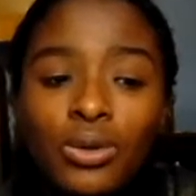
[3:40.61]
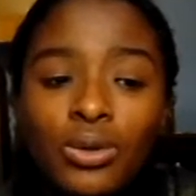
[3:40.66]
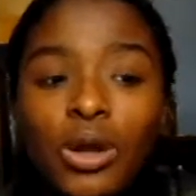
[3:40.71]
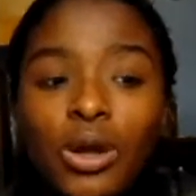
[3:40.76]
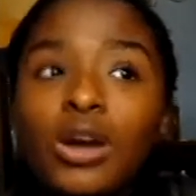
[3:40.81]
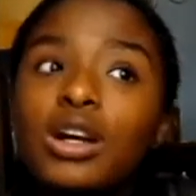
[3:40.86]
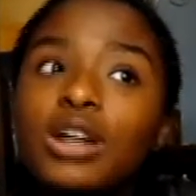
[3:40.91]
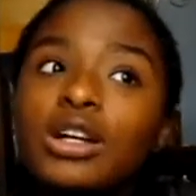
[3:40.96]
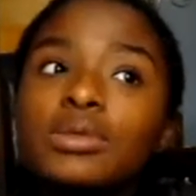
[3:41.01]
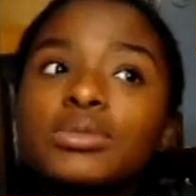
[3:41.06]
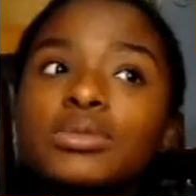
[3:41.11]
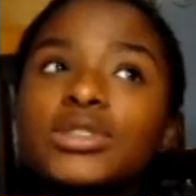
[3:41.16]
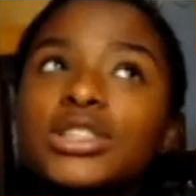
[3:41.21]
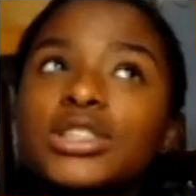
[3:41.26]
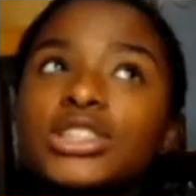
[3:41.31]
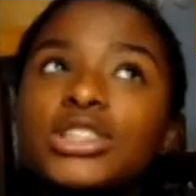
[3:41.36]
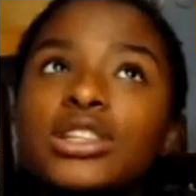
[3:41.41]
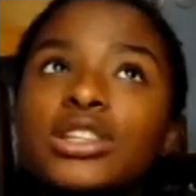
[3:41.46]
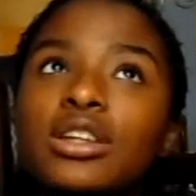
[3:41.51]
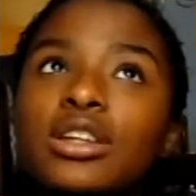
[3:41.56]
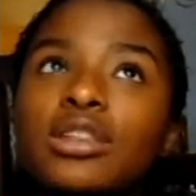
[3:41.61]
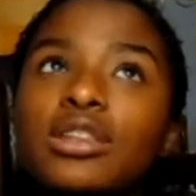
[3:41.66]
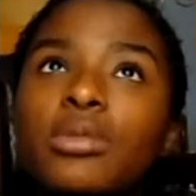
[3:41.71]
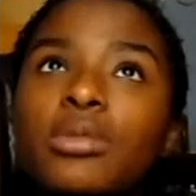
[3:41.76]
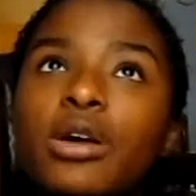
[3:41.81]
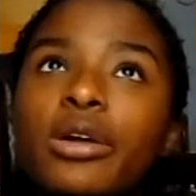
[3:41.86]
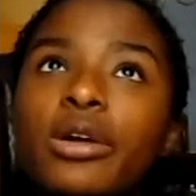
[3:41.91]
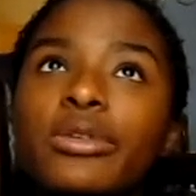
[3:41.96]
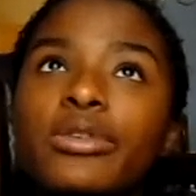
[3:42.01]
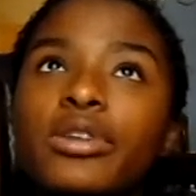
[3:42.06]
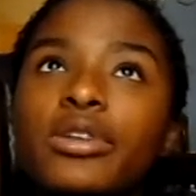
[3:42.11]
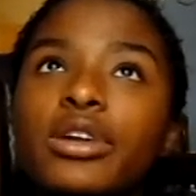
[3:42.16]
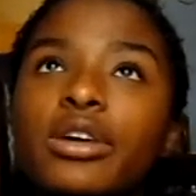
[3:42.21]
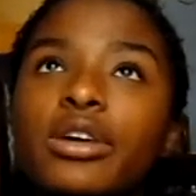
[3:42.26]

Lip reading: welcome to ShadiaDamara.